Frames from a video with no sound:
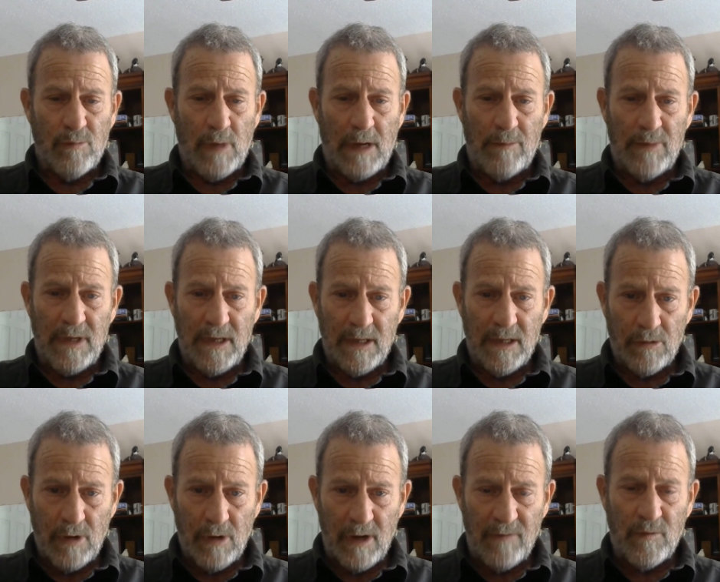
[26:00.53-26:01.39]
by being
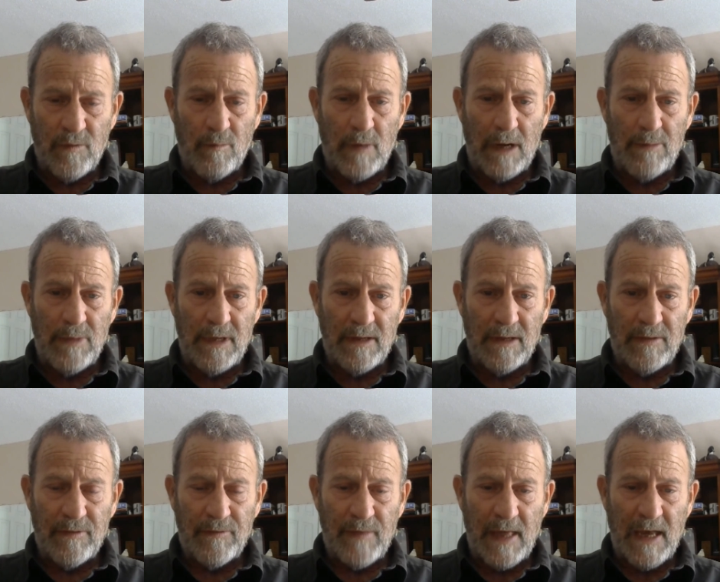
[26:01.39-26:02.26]
grateful, by being
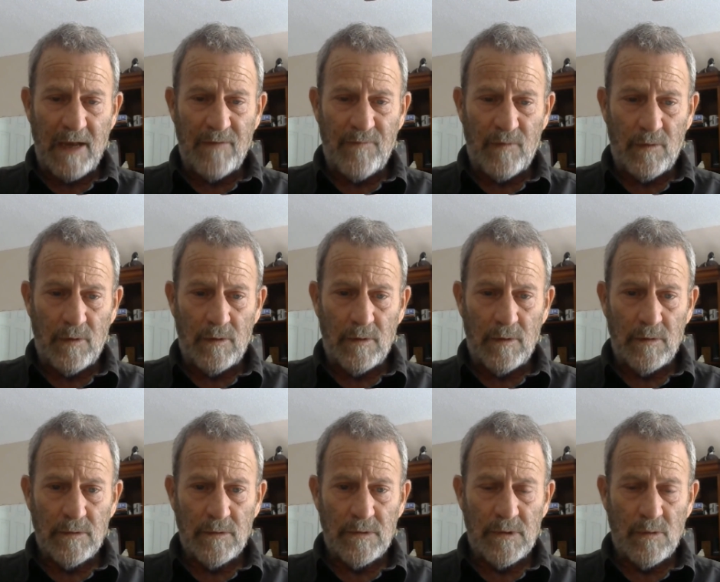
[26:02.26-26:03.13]
thankful
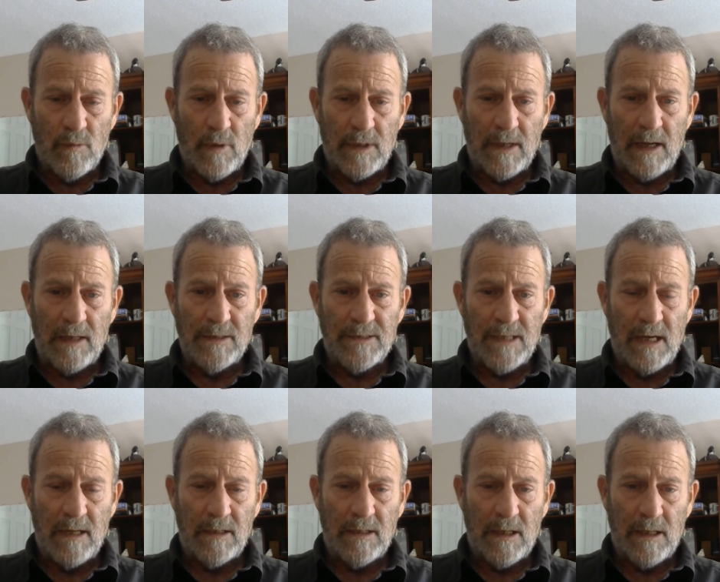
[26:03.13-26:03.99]
to
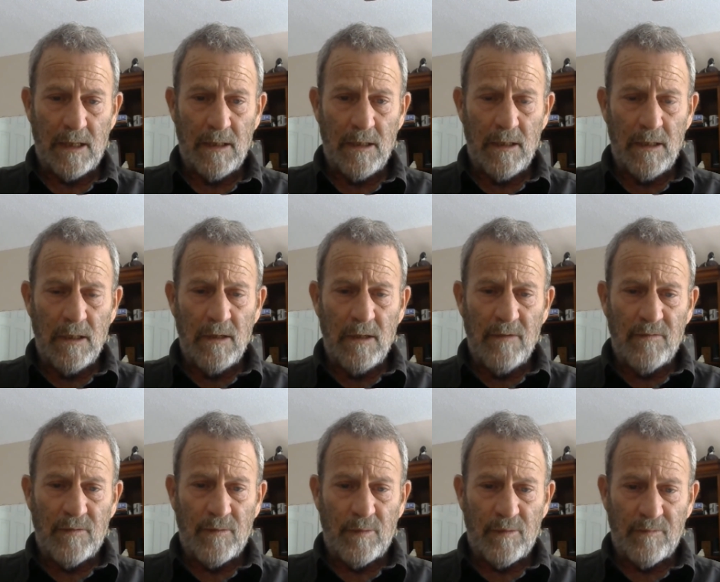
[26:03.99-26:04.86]
Wakantanka
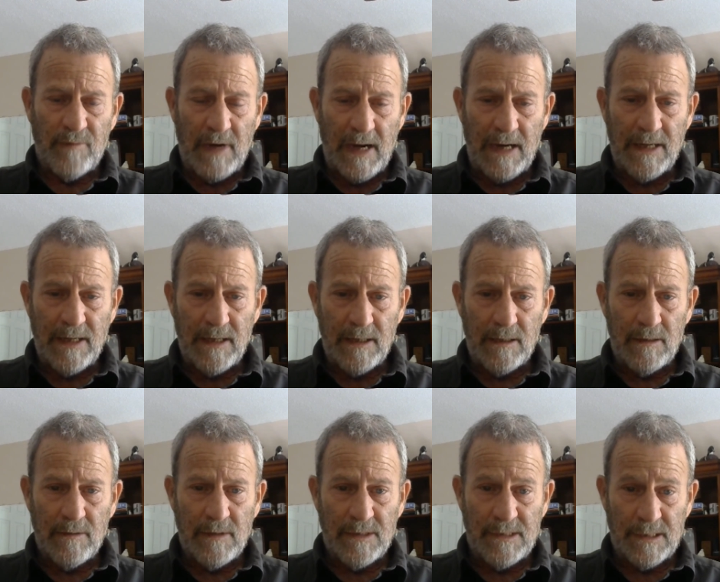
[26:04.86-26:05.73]
for providing
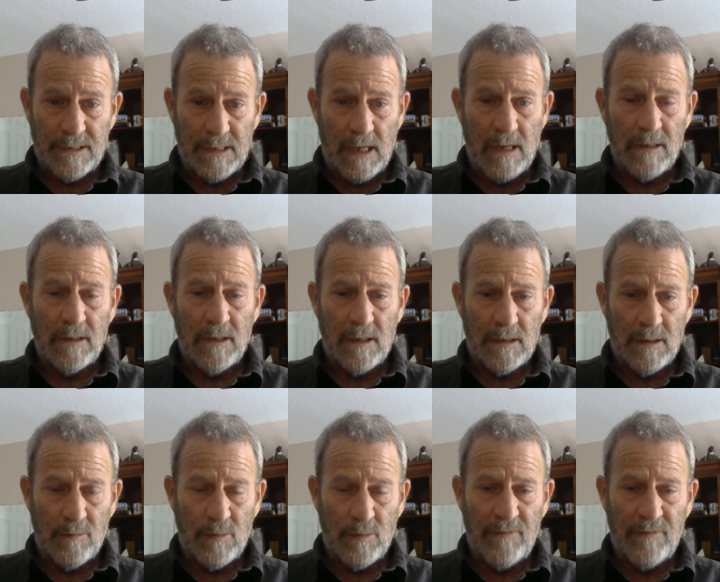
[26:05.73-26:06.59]
the Tatanka,
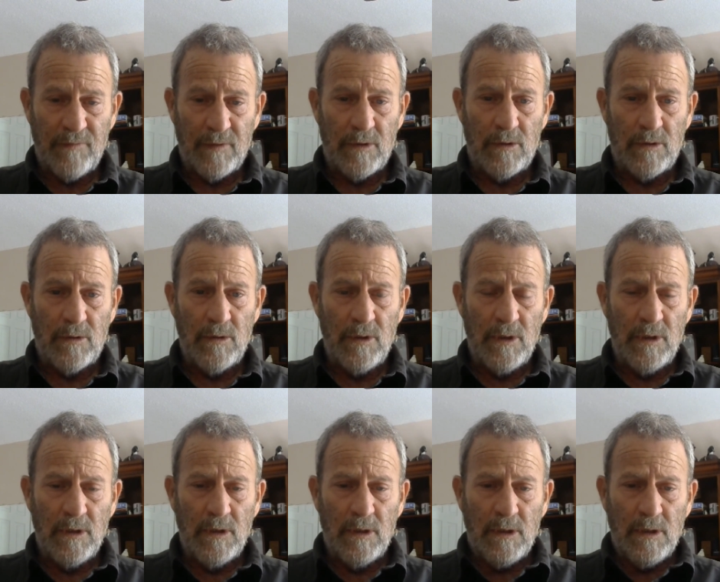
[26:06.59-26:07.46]
the buffalo.
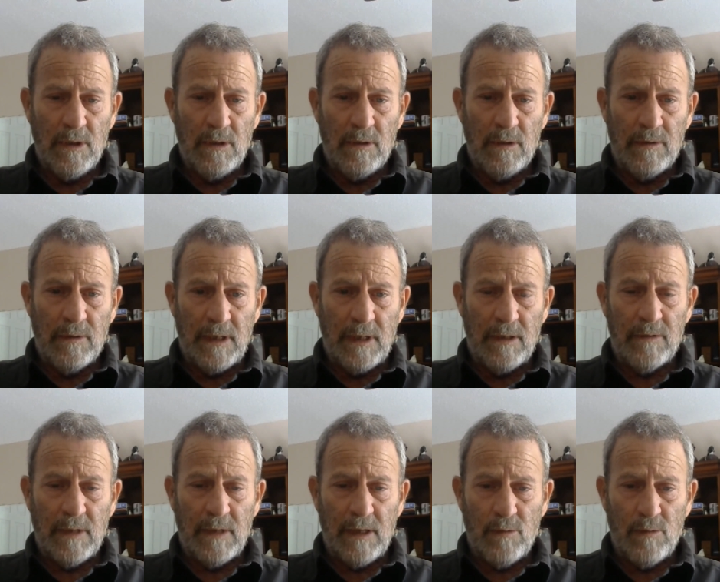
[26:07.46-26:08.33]
They
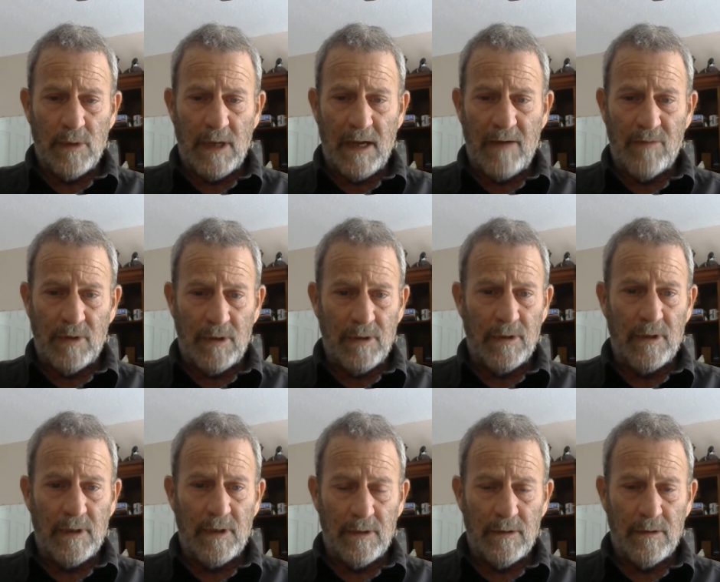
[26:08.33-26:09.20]
they would have a good
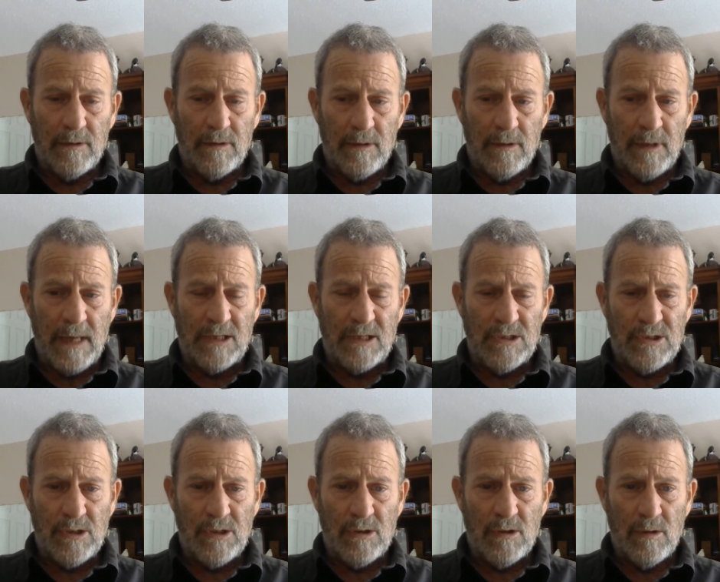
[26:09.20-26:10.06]
hunt next
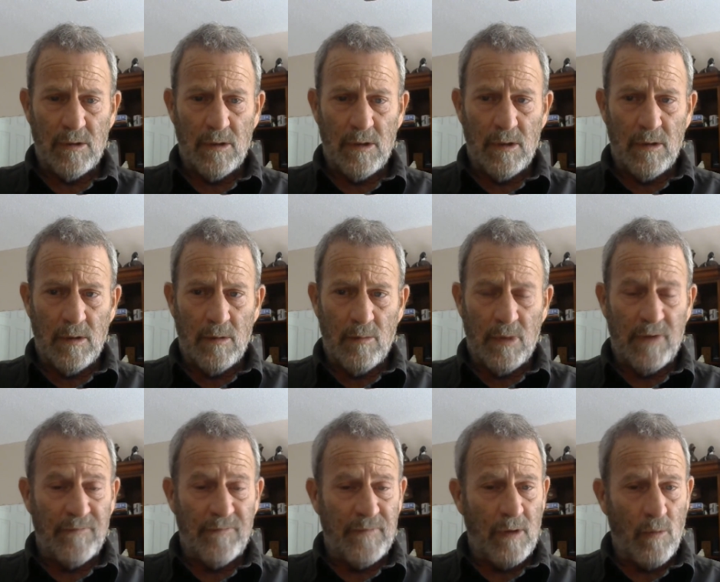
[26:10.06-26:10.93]
year. But
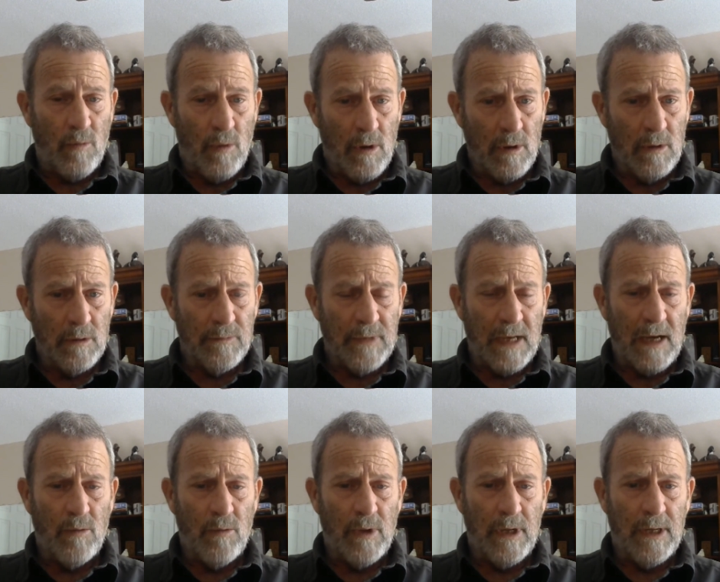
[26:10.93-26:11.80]
if they weren't
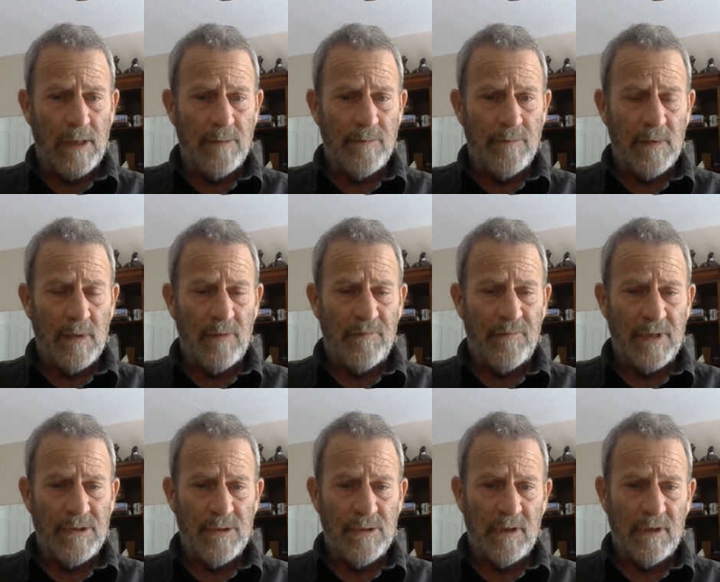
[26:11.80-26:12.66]
that way, if they
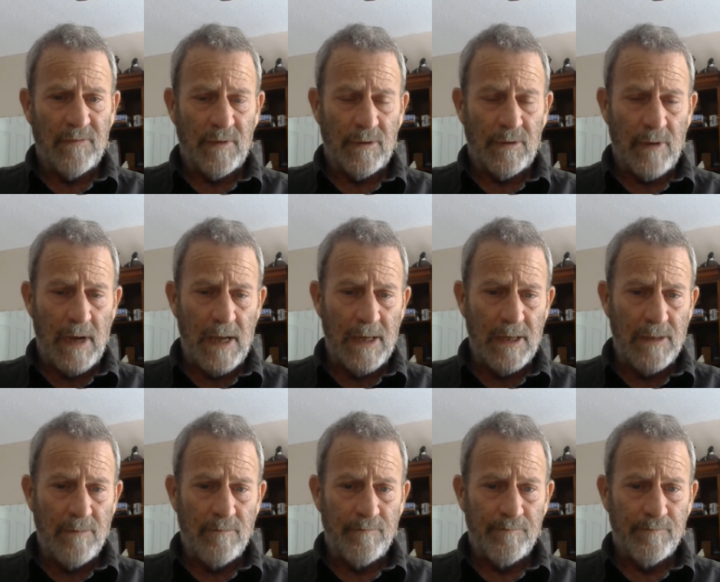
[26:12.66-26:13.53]
took it for granted,